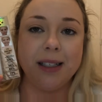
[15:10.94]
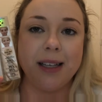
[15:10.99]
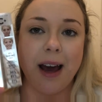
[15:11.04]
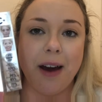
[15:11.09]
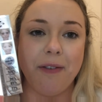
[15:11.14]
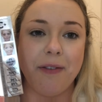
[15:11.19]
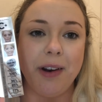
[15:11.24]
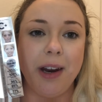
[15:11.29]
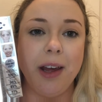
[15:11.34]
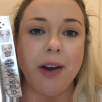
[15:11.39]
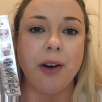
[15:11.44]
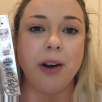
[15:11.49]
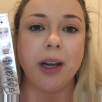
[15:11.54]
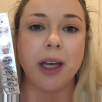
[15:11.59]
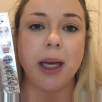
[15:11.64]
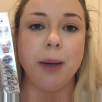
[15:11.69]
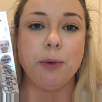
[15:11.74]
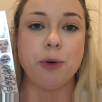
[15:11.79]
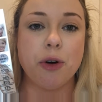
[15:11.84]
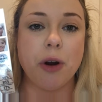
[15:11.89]
Definitely going to
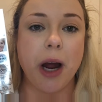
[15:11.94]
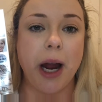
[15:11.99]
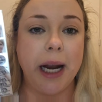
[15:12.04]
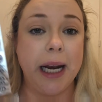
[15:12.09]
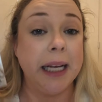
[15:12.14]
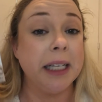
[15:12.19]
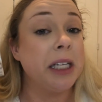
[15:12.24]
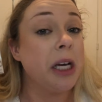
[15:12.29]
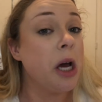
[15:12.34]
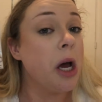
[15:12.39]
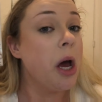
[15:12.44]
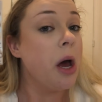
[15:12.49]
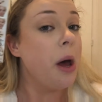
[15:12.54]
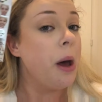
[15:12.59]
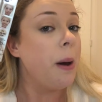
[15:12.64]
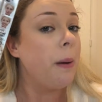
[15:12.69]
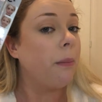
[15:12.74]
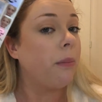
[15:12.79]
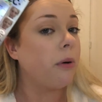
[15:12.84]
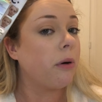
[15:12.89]
keep trying it.
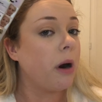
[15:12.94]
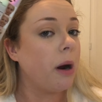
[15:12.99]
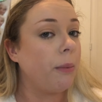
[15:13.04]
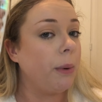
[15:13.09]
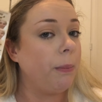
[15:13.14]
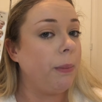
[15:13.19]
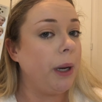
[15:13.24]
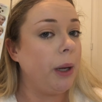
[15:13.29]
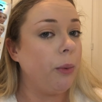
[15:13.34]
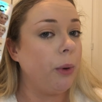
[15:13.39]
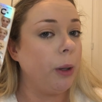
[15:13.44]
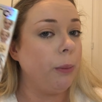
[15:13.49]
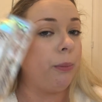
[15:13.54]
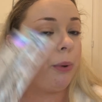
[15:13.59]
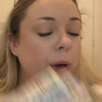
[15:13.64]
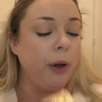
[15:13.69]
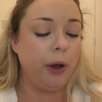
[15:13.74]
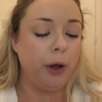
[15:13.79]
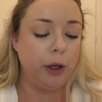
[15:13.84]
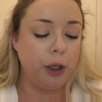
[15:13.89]
Probably will
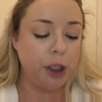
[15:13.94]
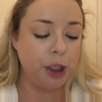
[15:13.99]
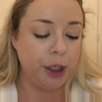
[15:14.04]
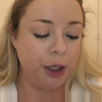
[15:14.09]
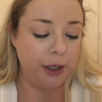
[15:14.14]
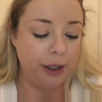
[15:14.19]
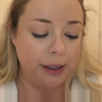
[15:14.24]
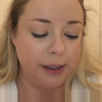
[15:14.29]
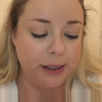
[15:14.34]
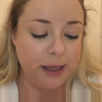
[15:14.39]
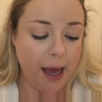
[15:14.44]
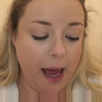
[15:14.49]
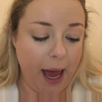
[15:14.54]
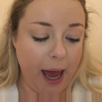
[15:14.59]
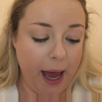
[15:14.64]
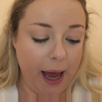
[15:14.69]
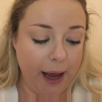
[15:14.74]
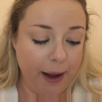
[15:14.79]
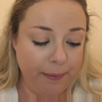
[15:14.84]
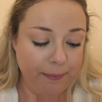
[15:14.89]
purchase
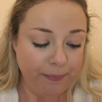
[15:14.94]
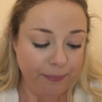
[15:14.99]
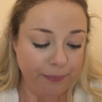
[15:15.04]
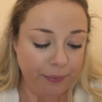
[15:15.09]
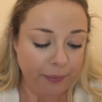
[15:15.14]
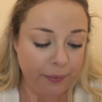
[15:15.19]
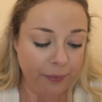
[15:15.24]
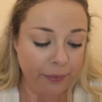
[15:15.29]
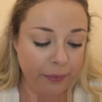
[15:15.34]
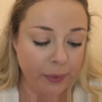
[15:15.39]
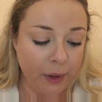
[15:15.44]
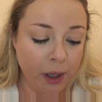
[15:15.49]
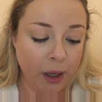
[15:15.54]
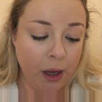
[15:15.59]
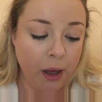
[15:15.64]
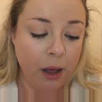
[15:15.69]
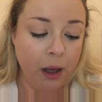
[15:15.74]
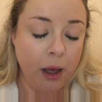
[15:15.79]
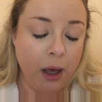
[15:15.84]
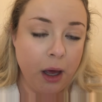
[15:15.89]
a
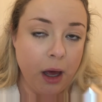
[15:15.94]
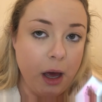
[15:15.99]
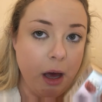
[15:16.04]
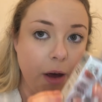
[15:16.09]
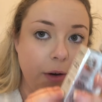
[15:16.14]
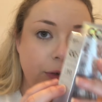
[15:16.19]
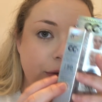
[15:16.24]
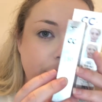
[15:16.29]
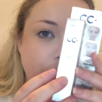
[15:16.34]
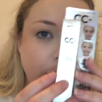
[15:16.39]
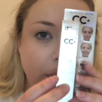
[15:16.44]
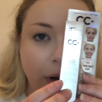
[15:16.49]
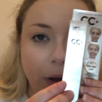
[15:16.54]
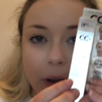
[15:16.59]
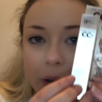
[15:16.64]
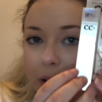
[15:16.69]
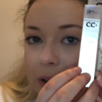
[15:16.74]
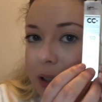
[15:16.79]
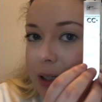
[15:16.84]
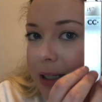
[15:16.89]

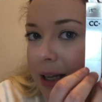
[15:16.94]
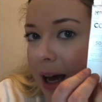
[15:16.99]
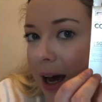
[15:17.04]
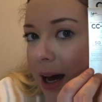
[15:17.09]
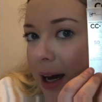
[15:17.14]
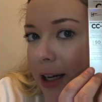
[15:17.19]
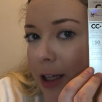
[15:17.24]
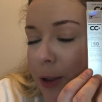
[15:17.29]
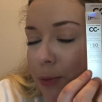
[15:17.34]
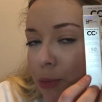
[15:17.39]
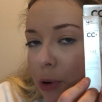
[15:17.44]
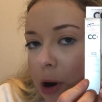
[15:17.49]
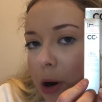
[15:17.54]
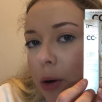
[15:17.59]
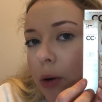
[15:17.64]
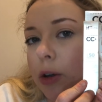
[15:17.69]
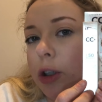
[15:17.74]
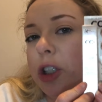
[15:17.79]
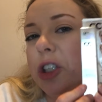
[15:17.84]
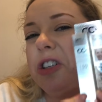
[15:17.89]
full size
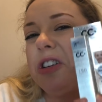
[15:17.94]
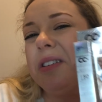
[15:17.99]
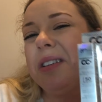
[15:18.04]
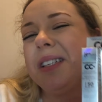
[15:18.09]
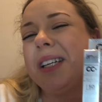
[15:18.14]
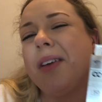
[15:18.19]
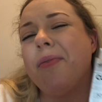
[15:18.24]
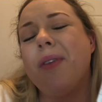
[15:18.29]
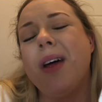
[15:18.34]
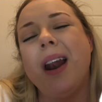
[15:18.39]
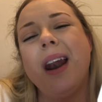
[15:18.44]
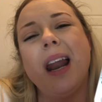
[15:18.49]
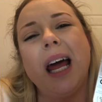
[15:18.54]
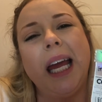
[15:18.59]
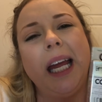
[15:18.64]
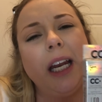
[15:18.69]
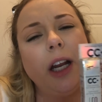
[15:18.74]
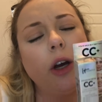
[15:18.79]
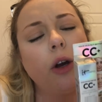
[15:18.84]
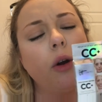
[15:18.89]
product just in the
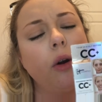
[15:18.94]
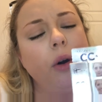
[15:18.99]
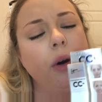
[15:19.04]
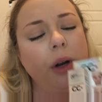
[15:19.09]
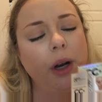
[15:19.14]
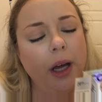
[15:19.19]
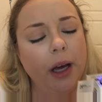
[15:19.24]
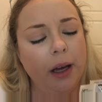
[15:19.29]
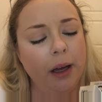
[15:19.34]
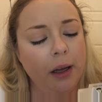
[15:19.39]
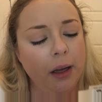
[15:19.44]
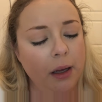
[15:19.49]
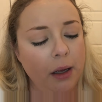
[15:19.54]
lighter colour.